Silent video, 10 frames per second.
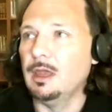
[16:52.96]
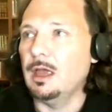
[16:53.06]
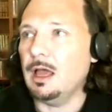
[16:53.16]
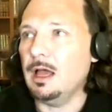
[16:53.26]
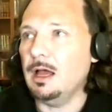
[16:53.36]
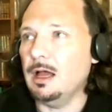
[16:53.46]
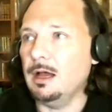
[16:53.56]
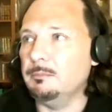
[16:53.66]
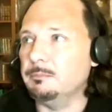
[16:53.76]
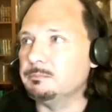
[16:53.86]

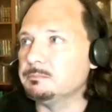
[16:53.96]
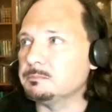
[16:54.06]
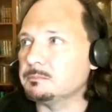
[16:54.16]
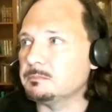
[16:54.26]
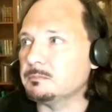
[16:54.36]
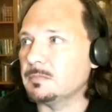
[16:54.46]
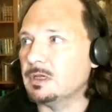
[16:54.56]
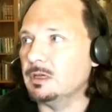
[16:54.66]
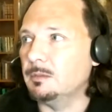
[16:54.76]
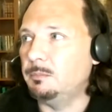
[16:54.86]

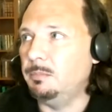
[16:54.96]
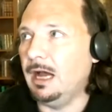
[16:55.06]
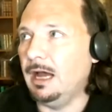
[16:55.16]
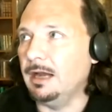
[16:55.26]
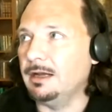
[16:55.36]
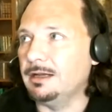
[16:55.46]
But